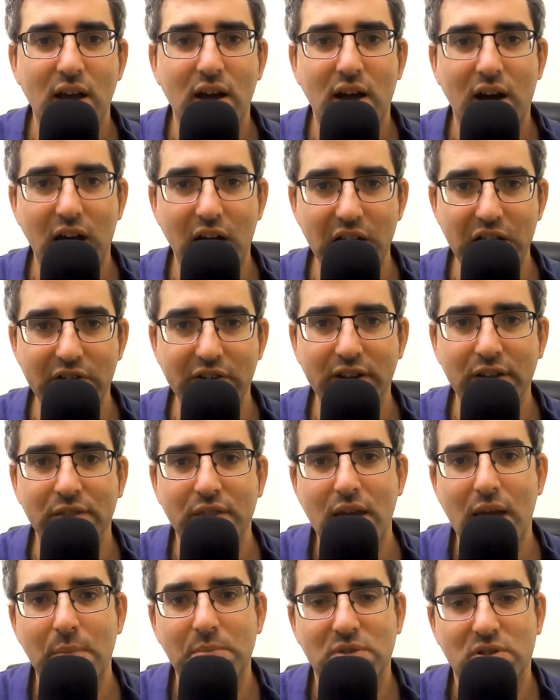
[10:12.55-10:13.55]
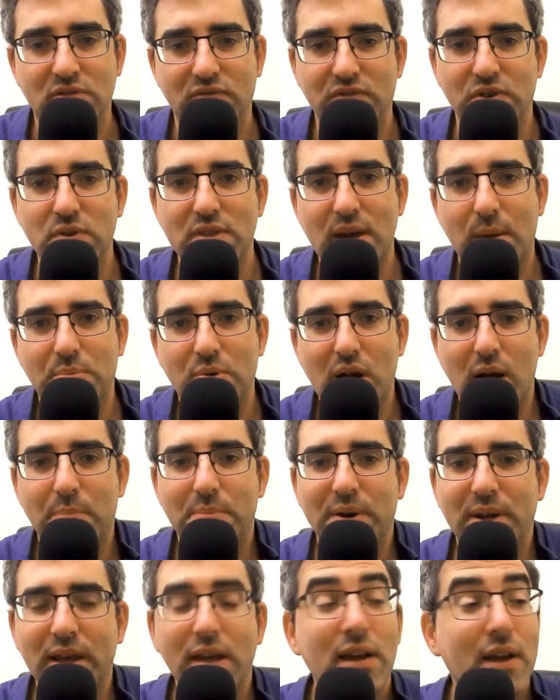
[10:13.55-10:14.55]
hiring them to view that
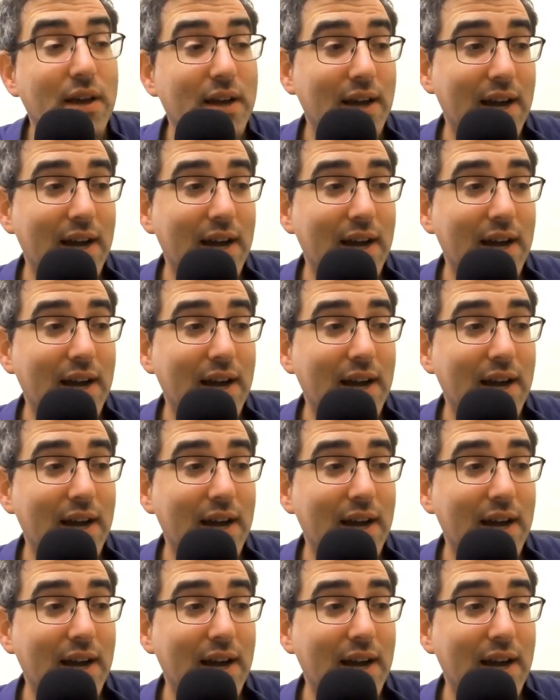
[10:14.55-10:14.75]
property,